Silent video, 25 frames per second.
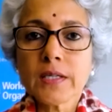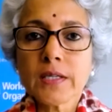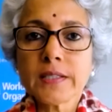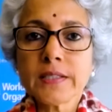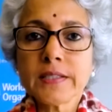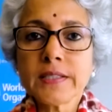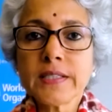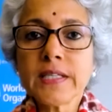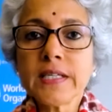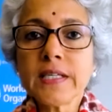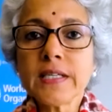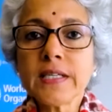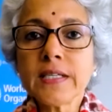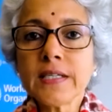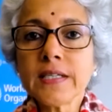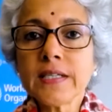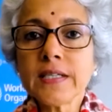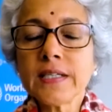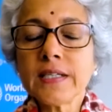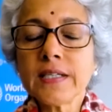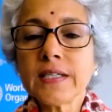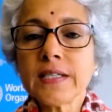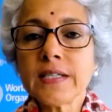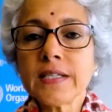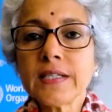The
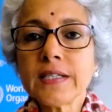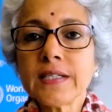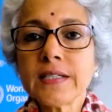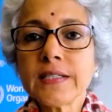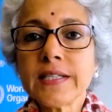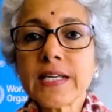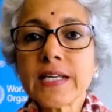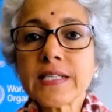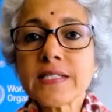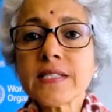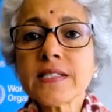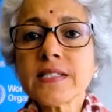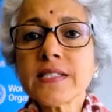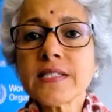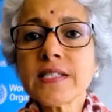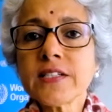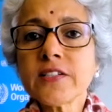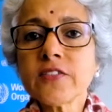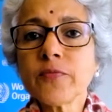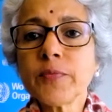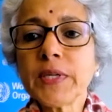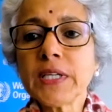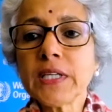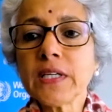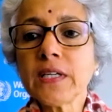lessons that
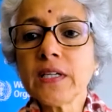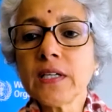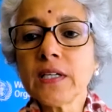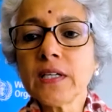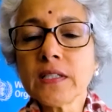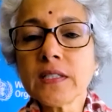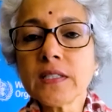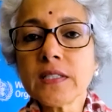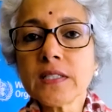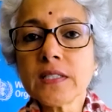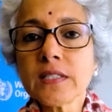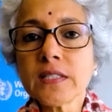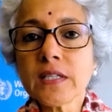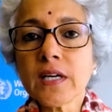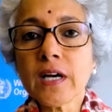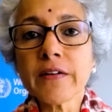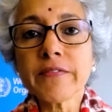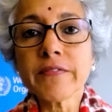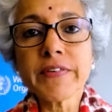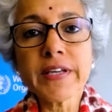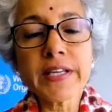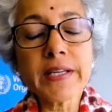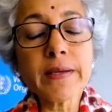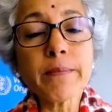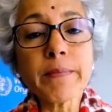have been learned are
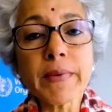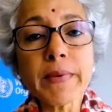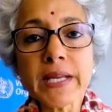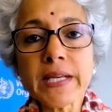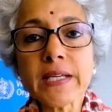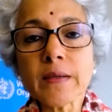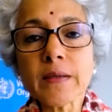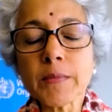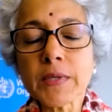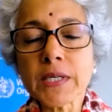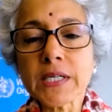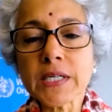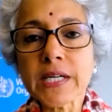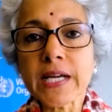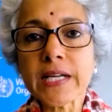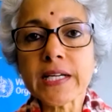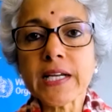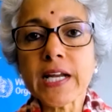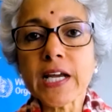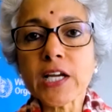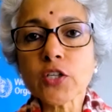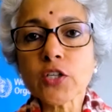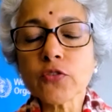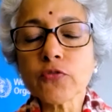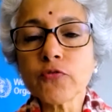very many, but I'd
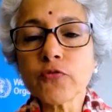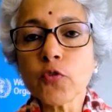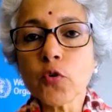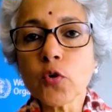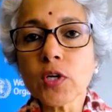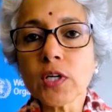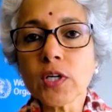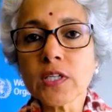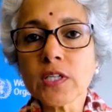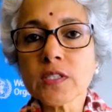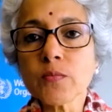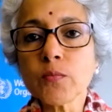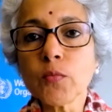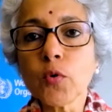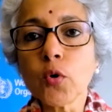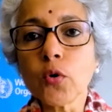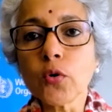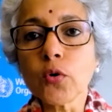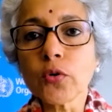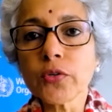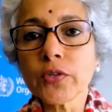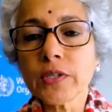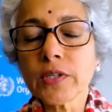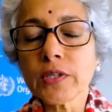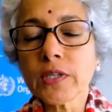like to focus
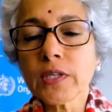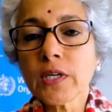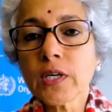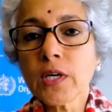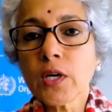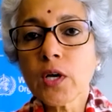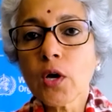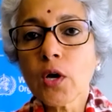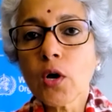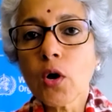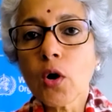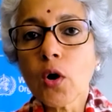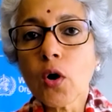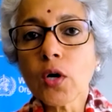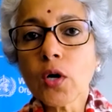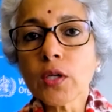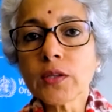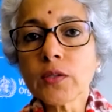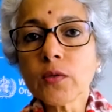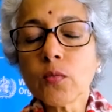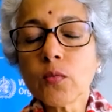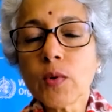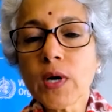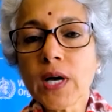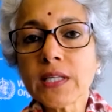more on
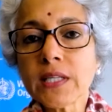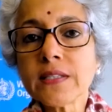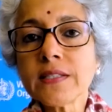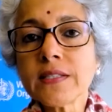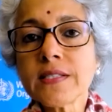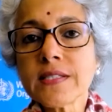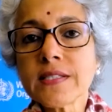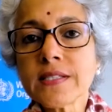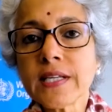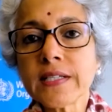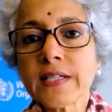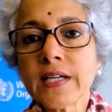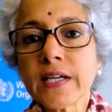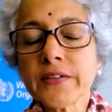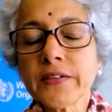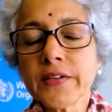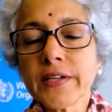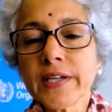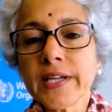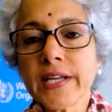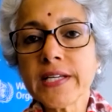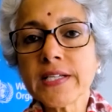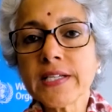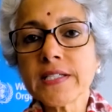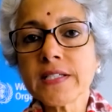the ones that are
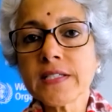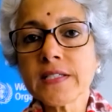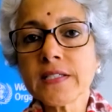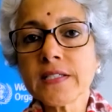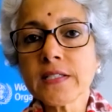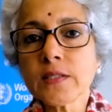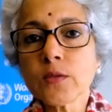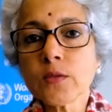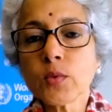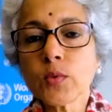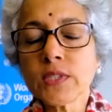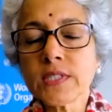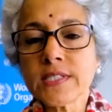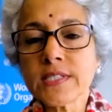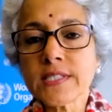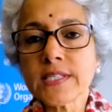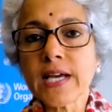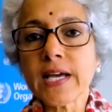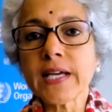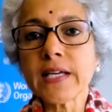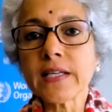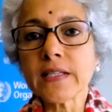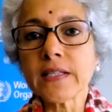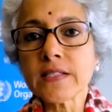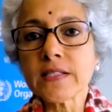related with
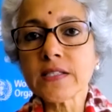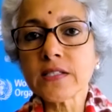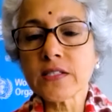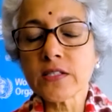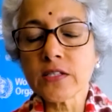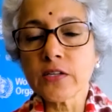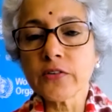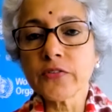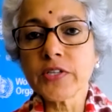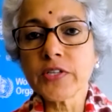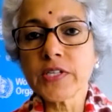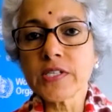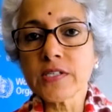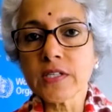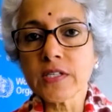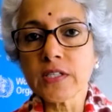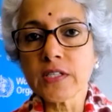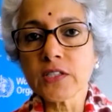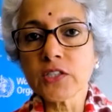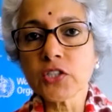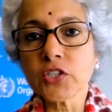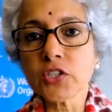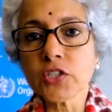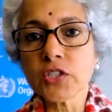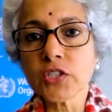science,
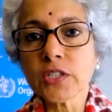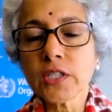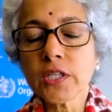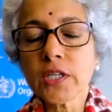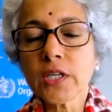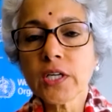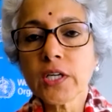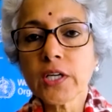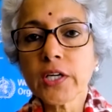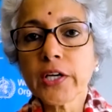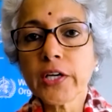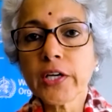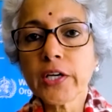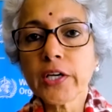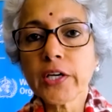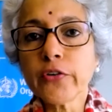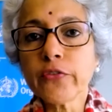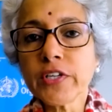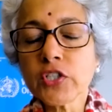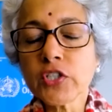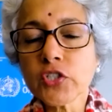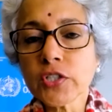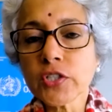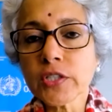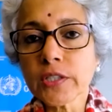research,
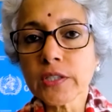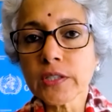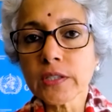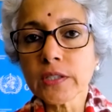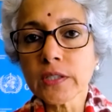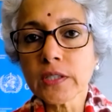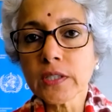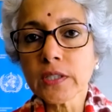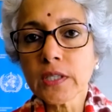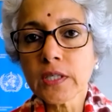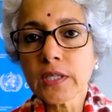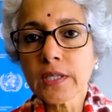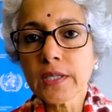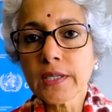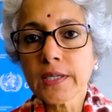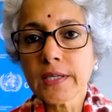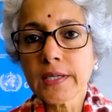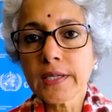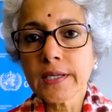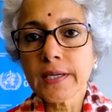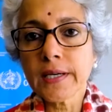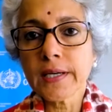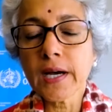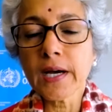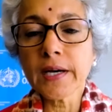innovation,
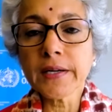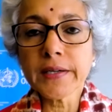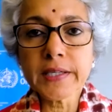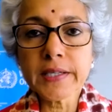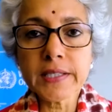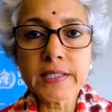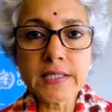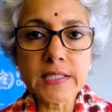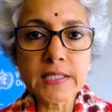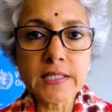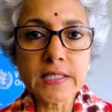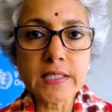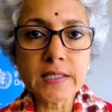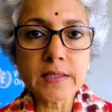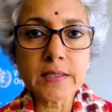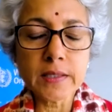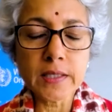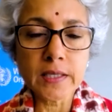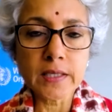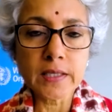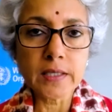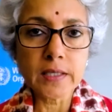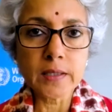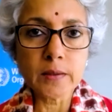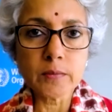R&D,
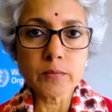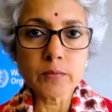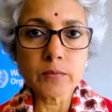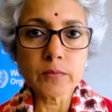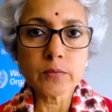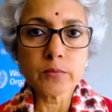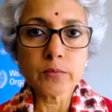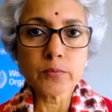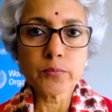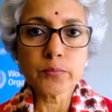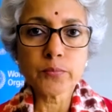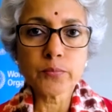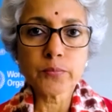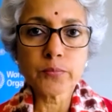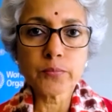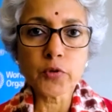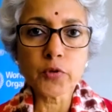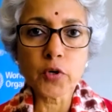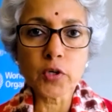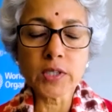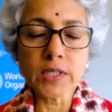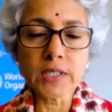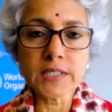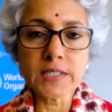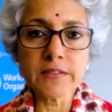
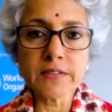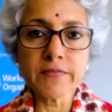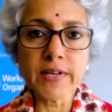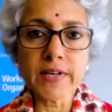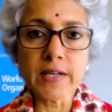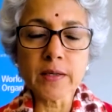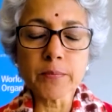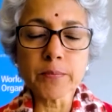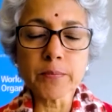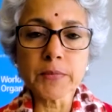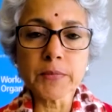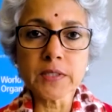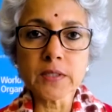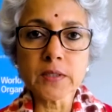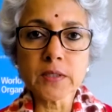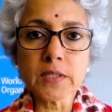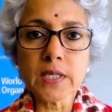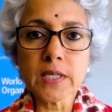product development,